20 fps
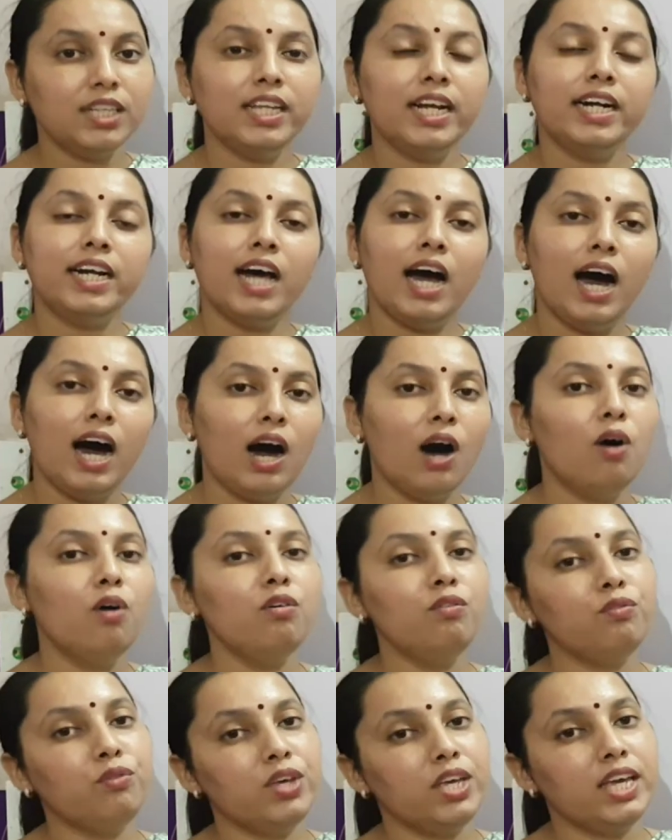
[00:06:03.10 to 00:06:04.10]
that how
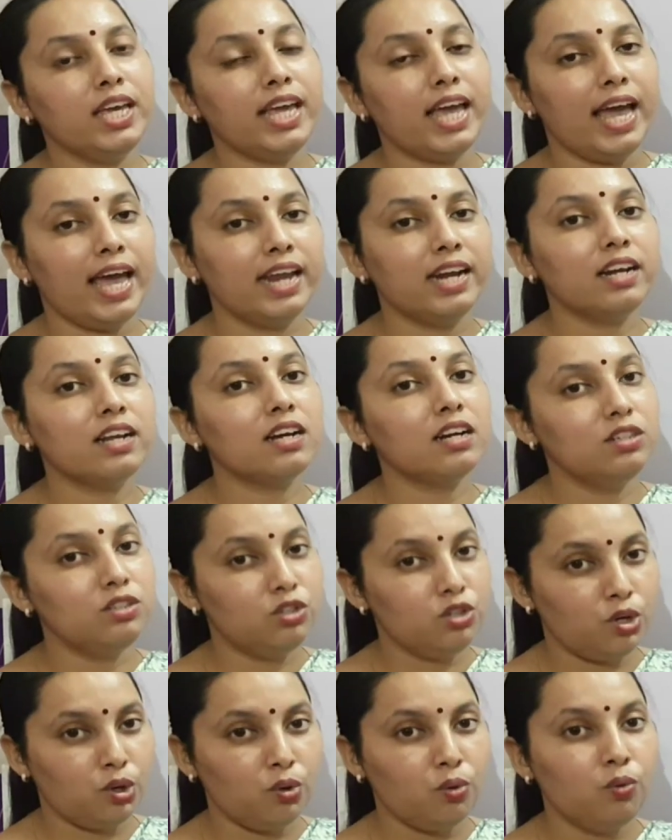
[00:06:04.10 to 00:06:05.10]
we can
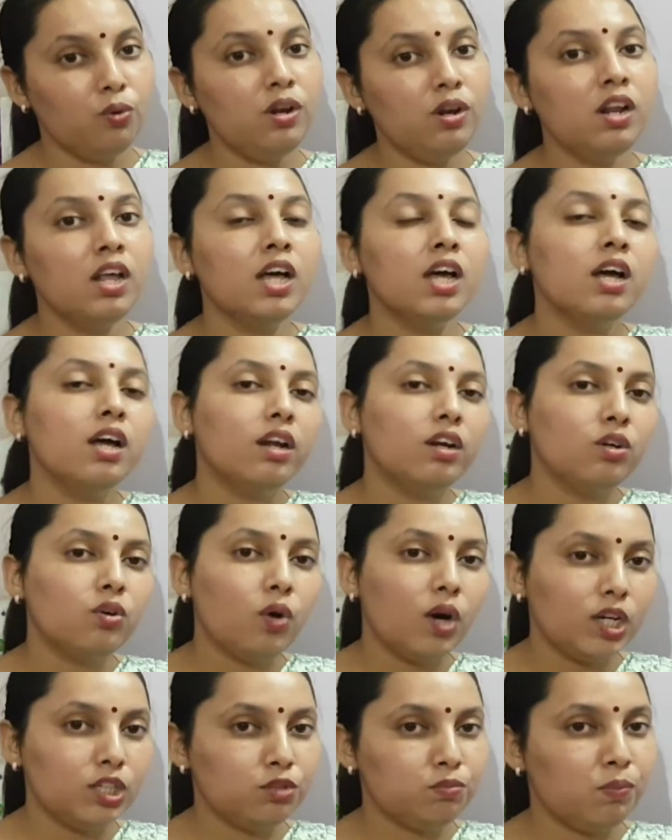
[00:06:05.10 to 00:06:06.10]
control
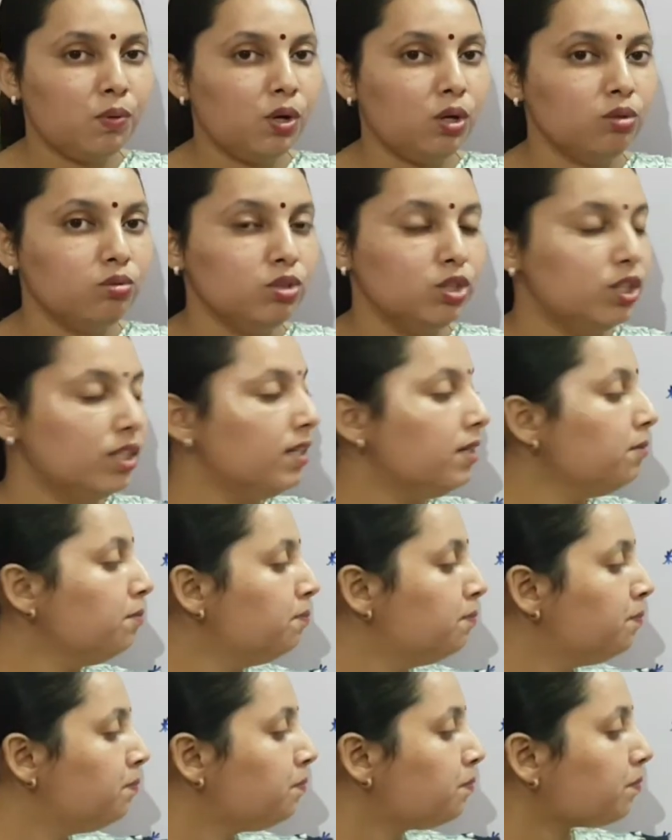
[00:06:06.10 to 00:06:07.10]
noise pollution.
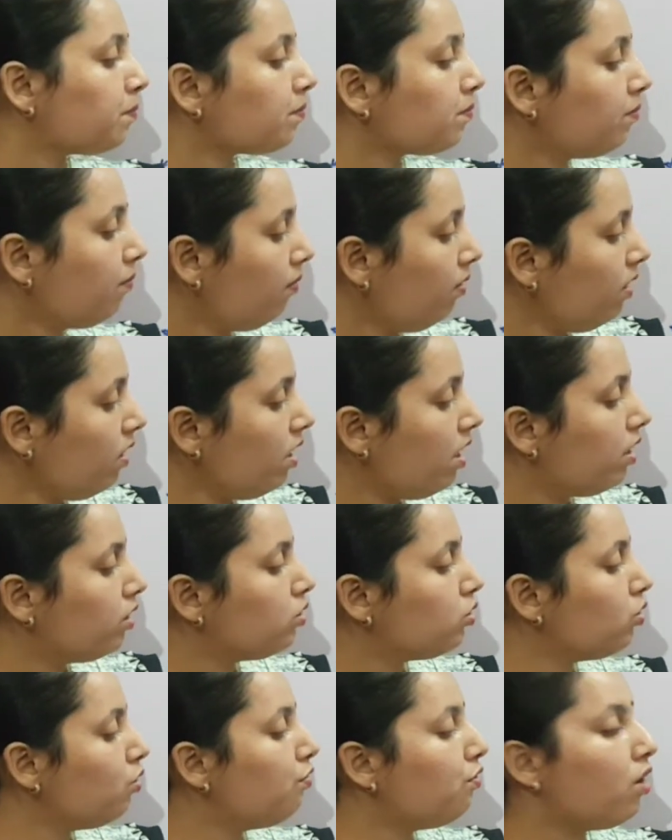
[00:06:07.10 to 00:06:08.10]

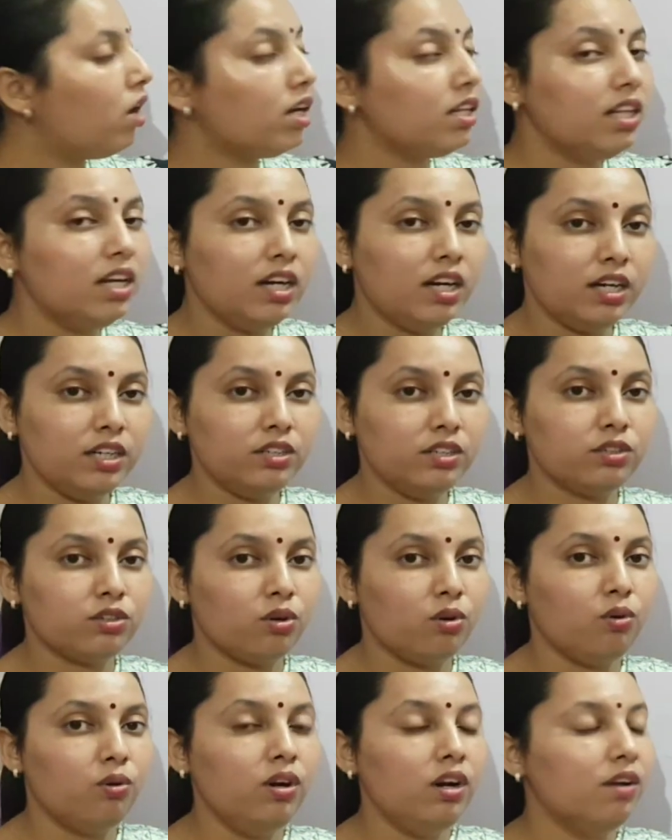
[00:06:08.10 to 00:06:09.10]
So for the
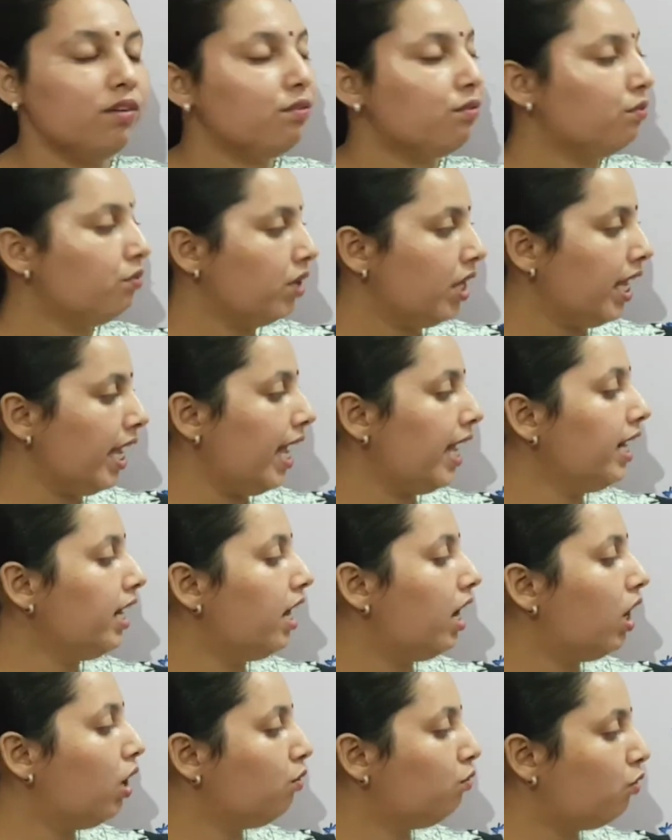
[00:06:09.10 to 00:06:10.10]
control, we can
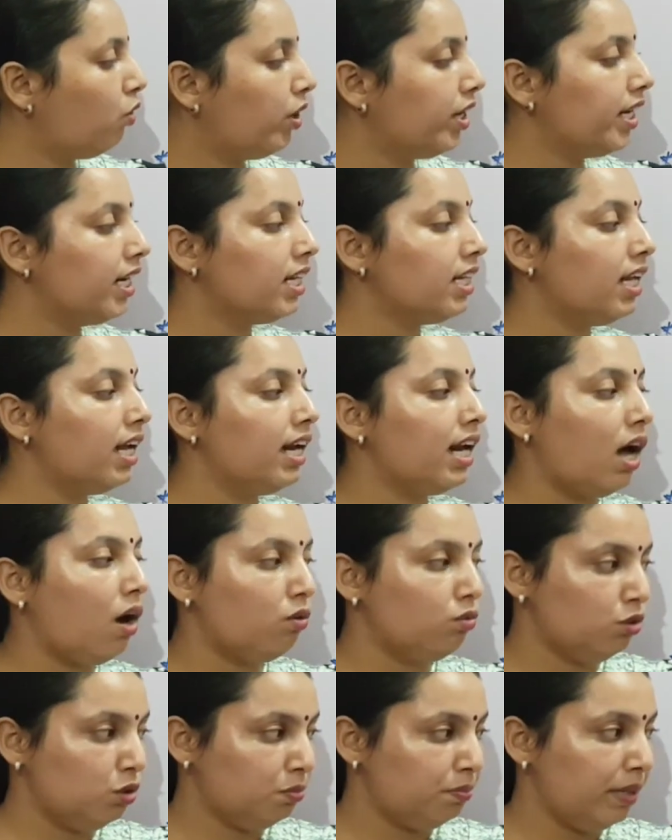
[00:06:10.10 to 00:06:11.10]
avoid the
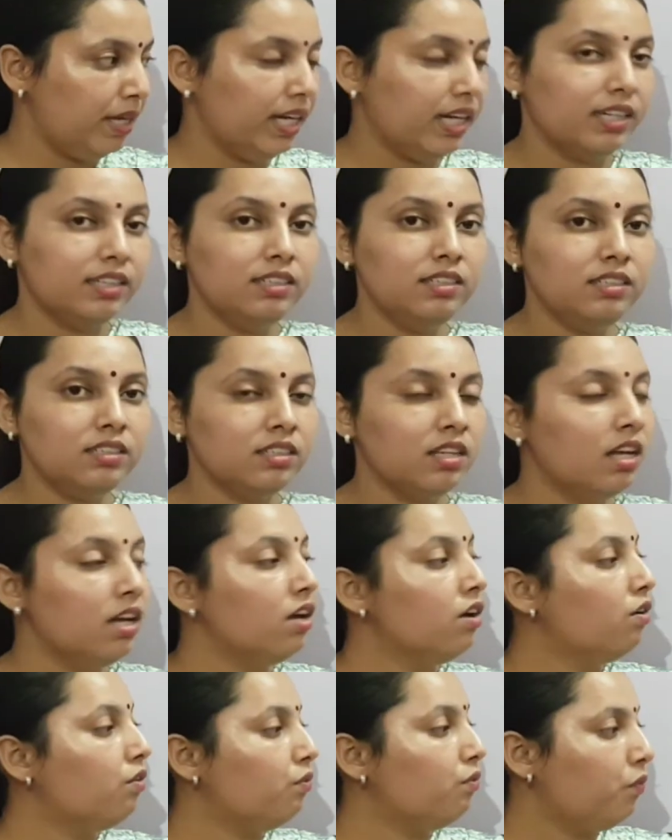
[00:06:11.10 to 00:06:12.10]
loudspeakers,
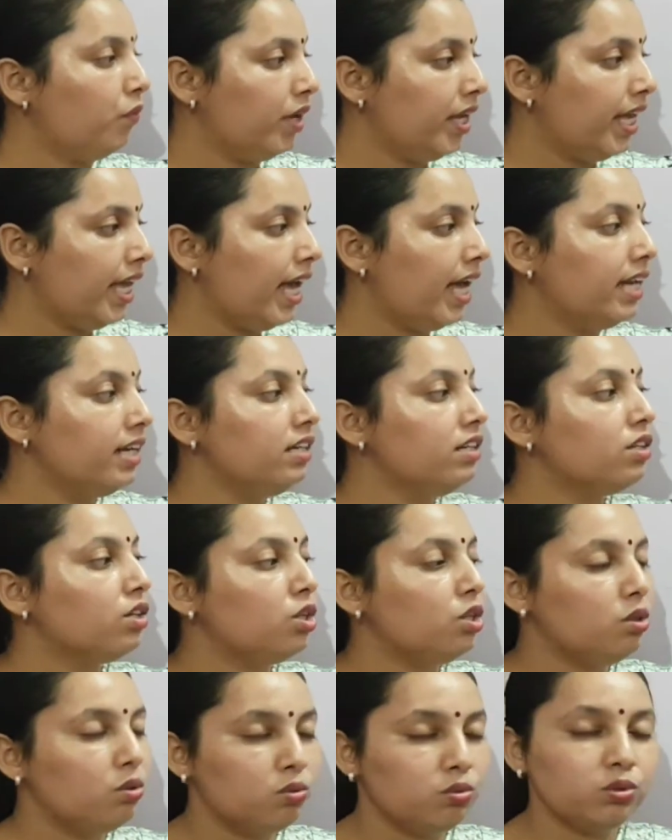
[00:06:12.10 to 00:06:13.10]
we can
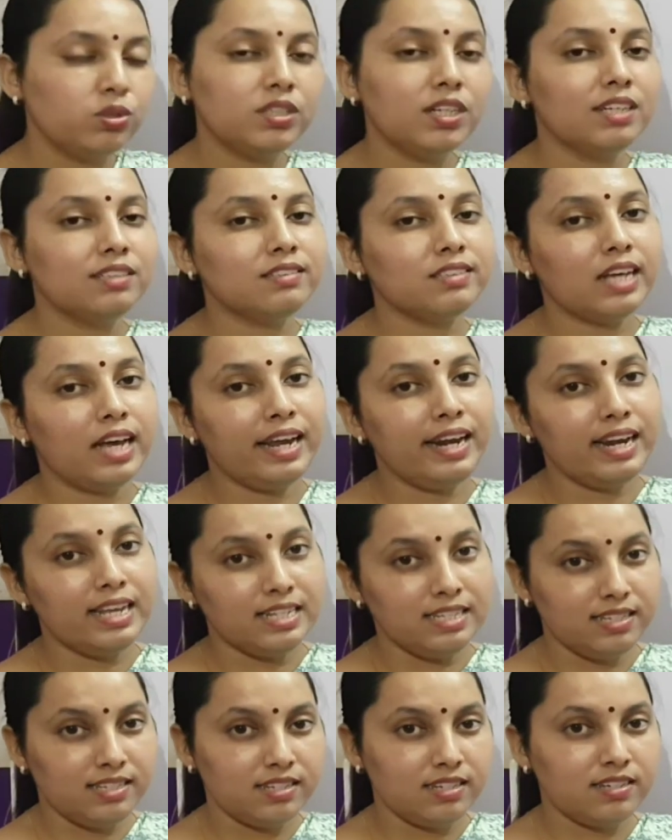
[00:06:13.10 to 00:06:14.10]
use the
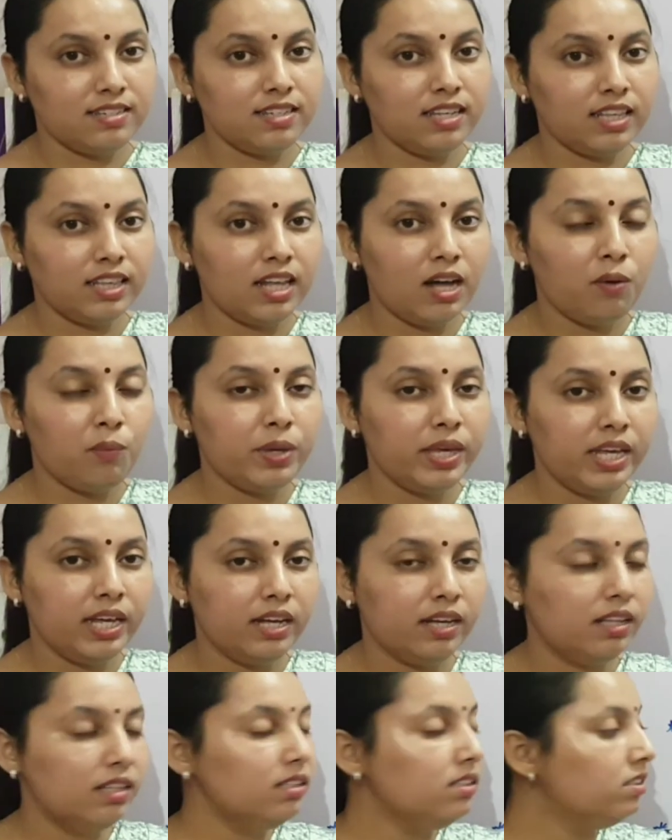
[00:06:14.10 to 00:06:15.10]
silencers in the
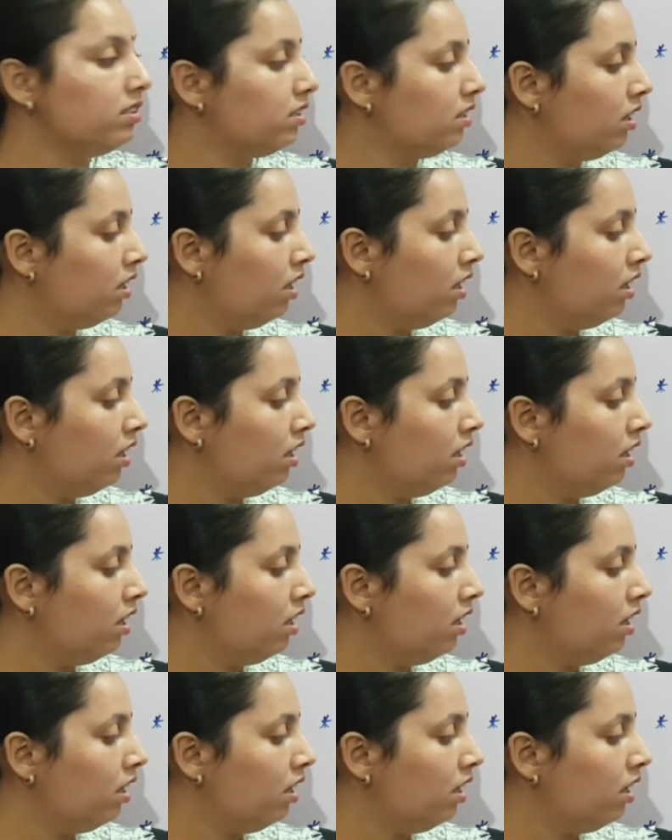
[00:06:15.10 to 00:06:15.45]
vehicles,